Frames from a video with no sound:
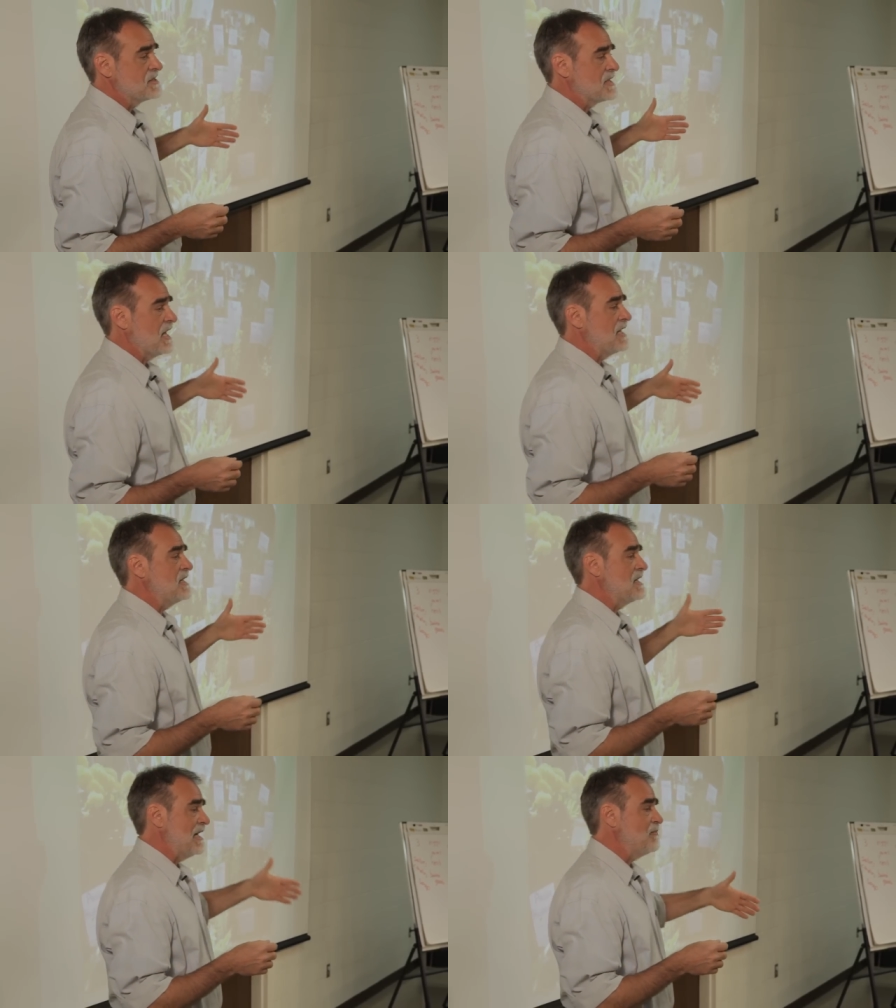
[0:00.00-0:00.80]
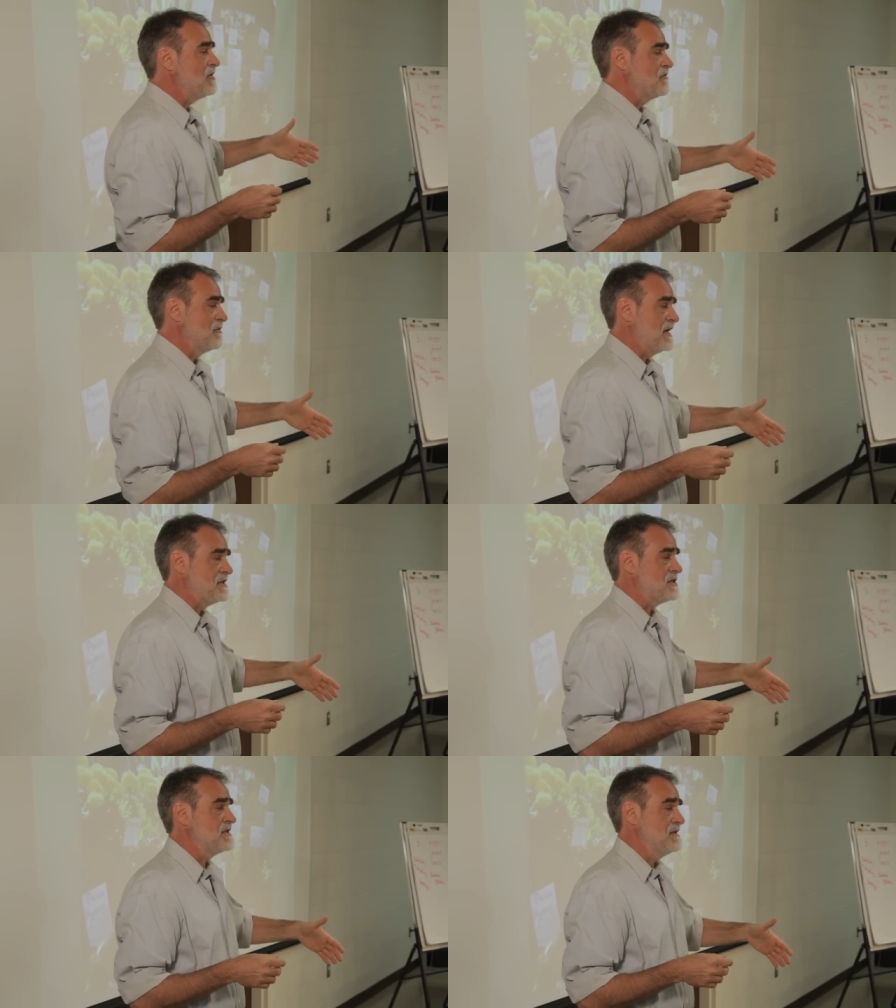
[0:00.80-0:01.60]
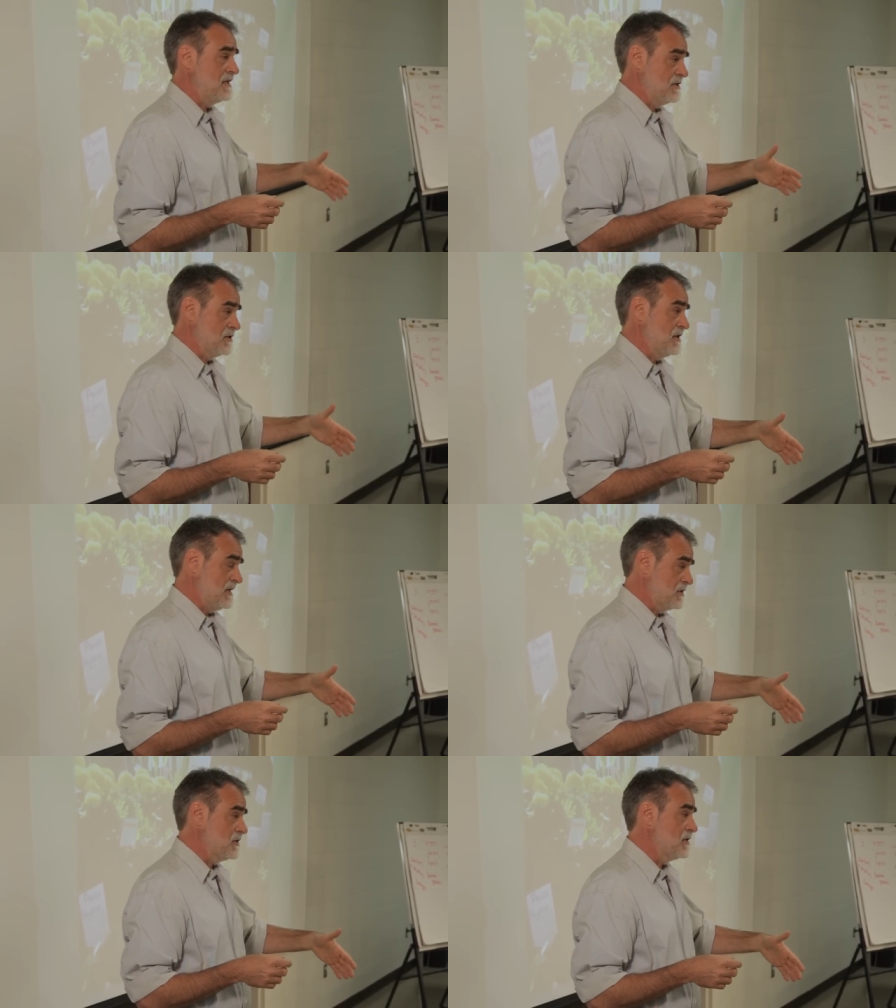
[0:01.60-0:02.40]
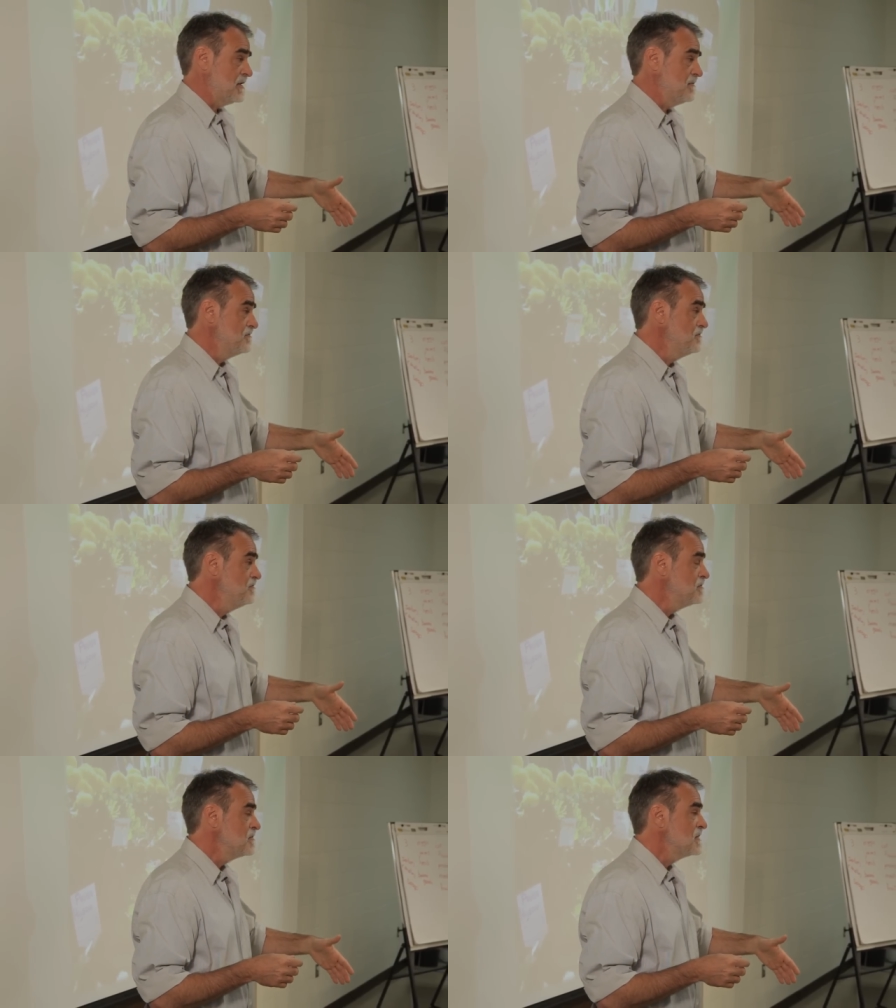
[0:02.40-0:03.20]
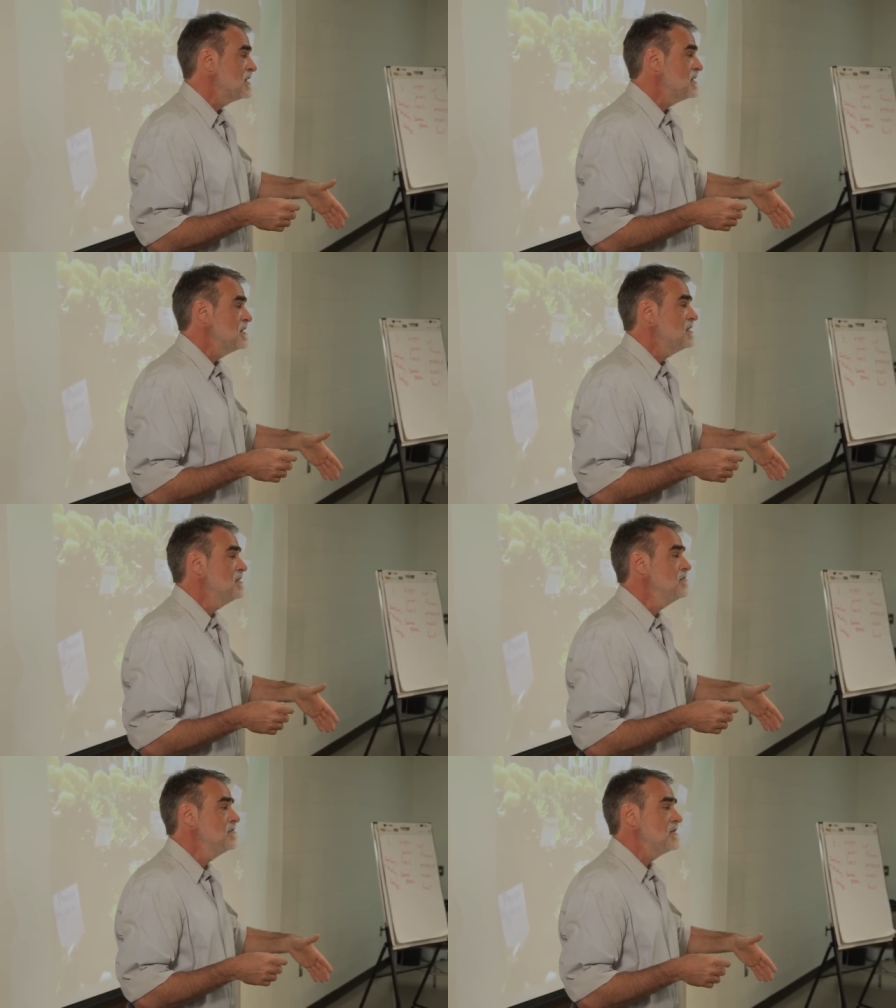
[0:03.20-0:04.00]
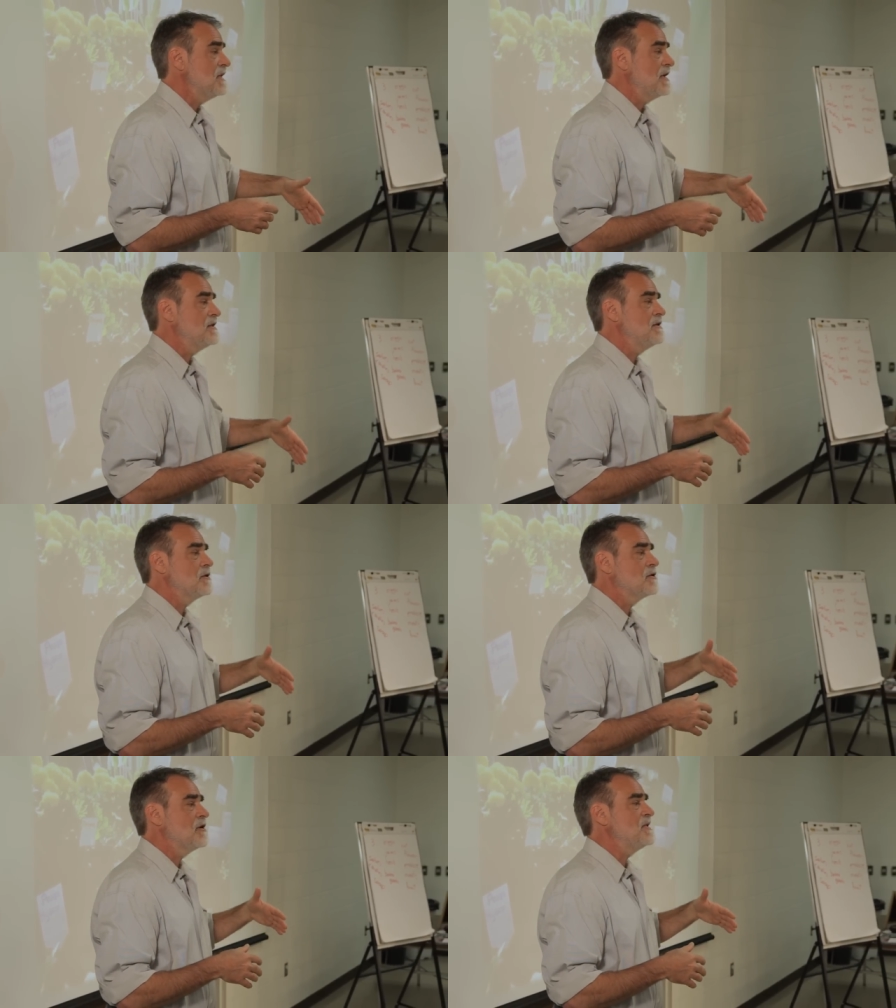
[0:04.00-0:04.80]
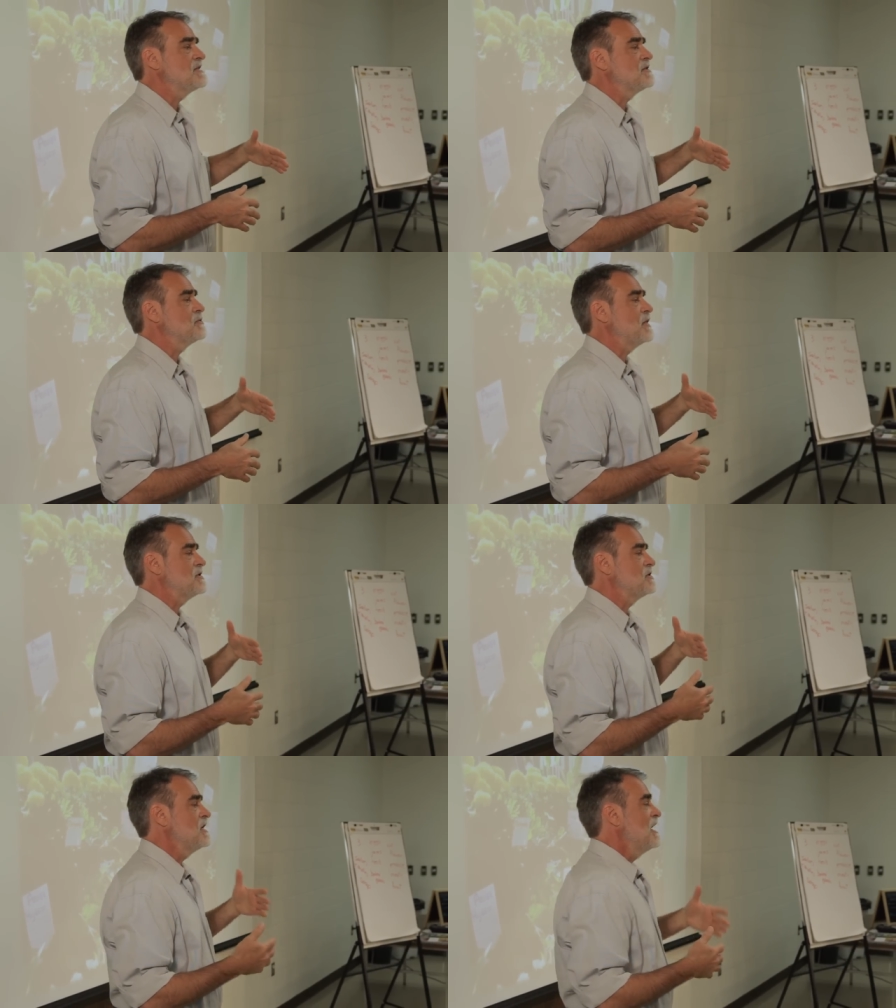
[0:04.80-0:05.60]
sign and label information, is, is good. Now, there could be situations,